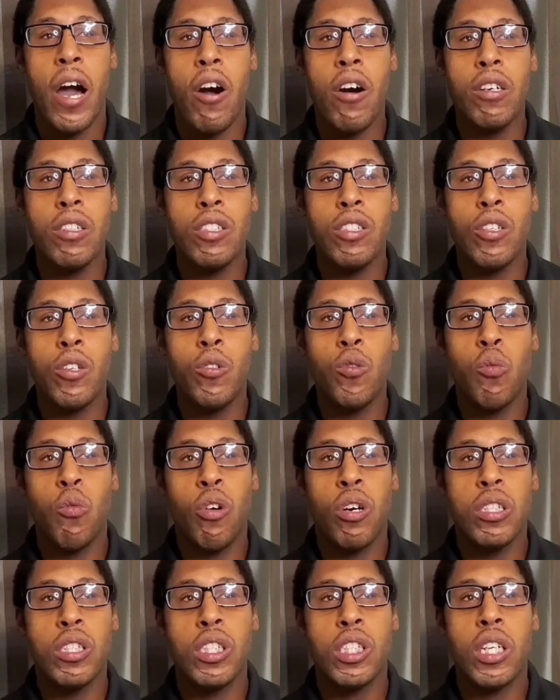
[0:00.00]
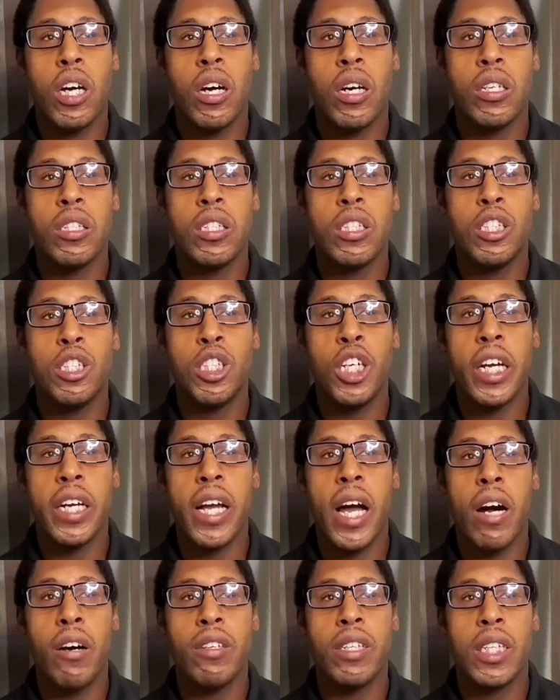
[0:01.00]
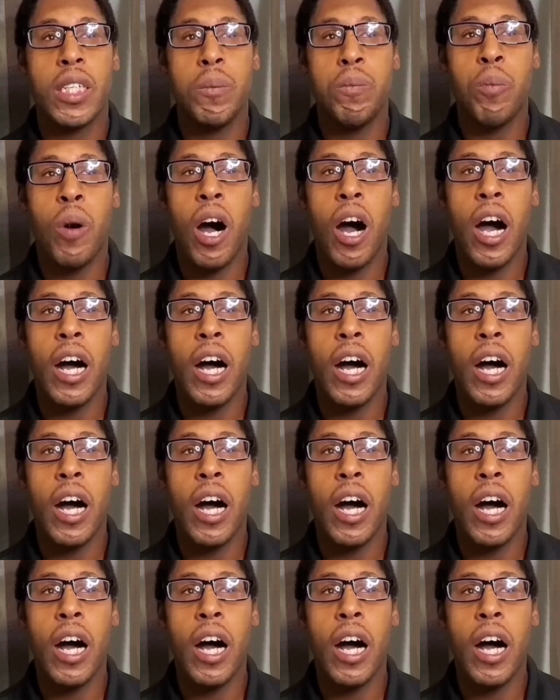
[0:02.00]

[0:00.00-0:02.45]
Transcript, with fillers: I also want y'all to check out the